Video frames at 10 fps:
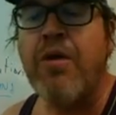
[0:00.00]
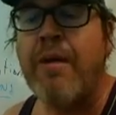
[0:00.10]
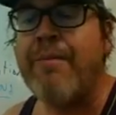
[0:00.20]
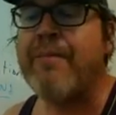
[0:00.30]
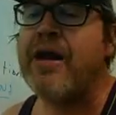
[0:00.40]

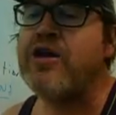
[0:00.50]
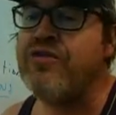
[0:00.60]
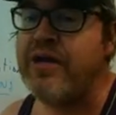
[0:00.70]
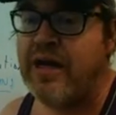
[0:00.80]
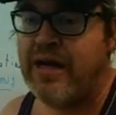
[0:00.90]
brought back by
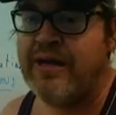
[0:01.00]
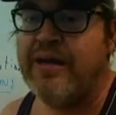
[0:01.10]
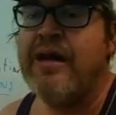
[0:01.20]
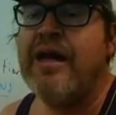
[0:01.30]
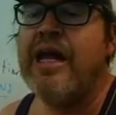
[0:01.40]

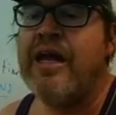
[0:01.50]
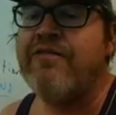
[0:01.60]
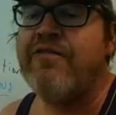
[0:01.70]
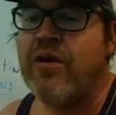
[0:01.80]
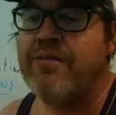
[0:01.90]
Creon,
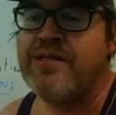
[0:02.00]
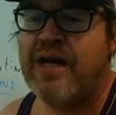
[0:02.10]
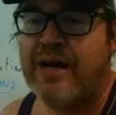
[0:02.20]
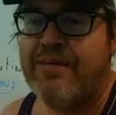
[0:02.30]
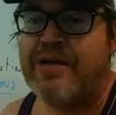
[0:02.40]
informs
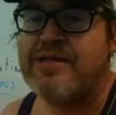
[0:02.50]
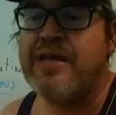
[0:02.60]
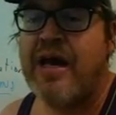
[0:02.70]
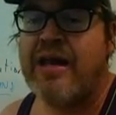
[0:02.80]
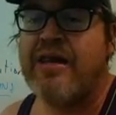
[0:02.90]
Oedipus
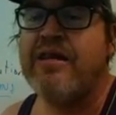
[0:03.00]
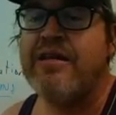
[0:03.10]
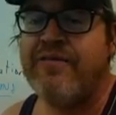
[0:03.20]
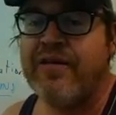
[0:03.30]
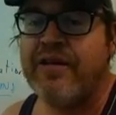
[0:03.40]
that the
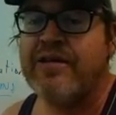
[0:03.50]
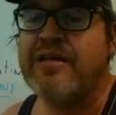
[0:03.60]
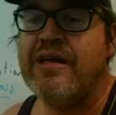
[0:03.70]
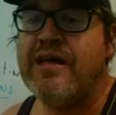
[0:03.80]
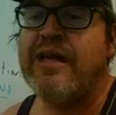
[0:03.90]

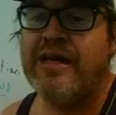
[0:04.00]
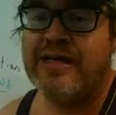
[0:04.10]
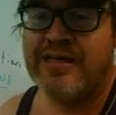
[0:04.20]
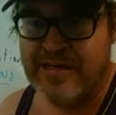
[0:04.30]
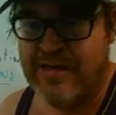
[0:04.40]
difficulty
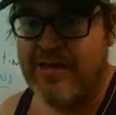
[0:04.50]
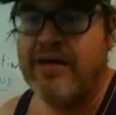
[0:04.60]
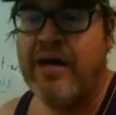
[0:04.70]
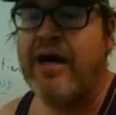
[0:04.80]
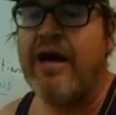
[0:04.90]
is
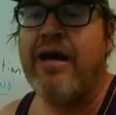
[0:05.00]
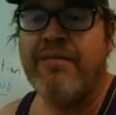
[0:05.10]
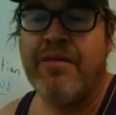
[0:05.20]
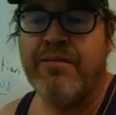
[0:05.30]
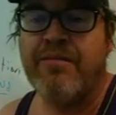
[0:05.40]

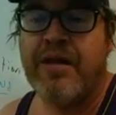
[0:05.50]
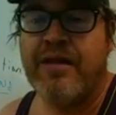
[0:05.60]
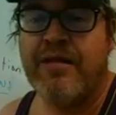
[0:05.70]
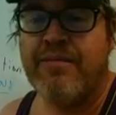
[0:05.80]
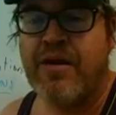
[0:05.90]

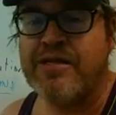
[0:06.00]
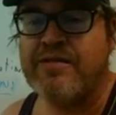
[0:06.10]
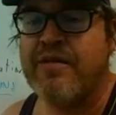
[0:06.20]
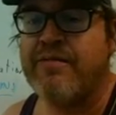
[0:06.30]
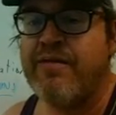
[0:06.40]
the
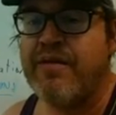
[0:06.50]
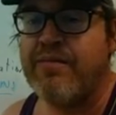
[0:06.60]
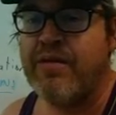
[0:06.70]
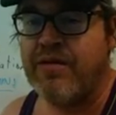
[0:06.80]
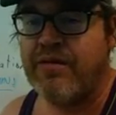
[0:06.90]
presence of the
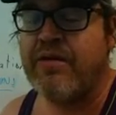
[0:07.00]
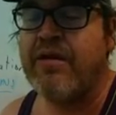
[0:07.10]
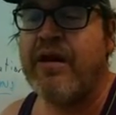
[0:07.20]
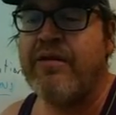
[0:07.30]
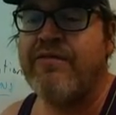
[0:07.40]

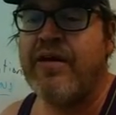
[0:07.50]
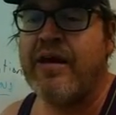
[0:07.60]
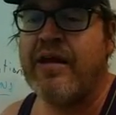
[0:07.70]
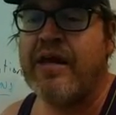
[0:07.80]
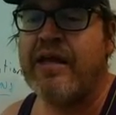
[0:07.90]
murderer
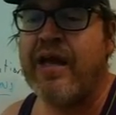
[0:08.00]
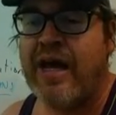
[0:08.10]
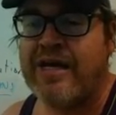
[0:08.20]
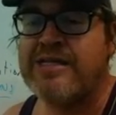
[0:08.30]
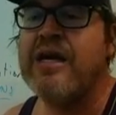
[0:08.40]
of King
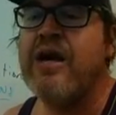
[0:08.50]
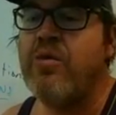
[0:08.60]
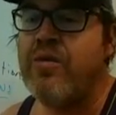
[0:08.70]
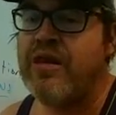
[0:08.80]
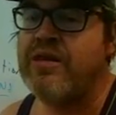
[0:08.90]
Laius
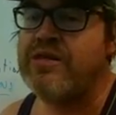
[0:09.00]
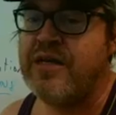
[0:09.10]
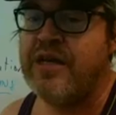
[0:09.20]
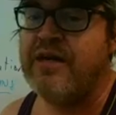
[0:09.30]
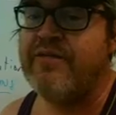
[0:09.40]
within the
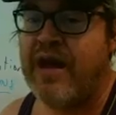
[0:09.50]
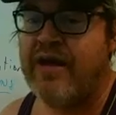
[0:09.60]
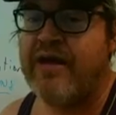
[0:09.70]
city of